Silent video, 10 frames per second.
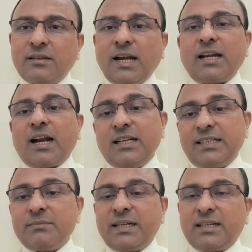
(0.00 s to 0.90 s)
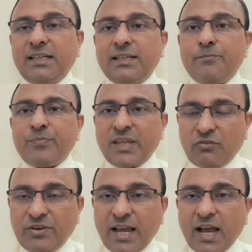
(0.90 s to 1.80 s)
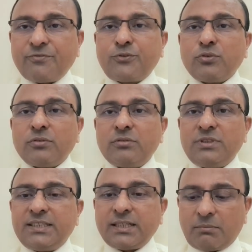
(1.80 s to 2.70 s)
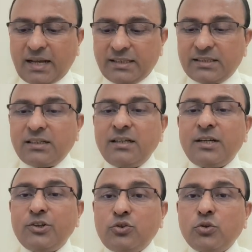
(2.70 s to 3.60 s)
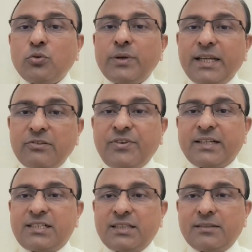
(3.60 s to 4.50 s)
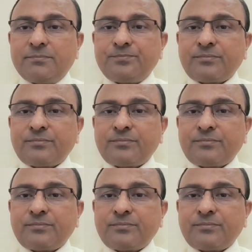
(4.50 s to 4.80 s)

And ultimately, we have to determine the true infection.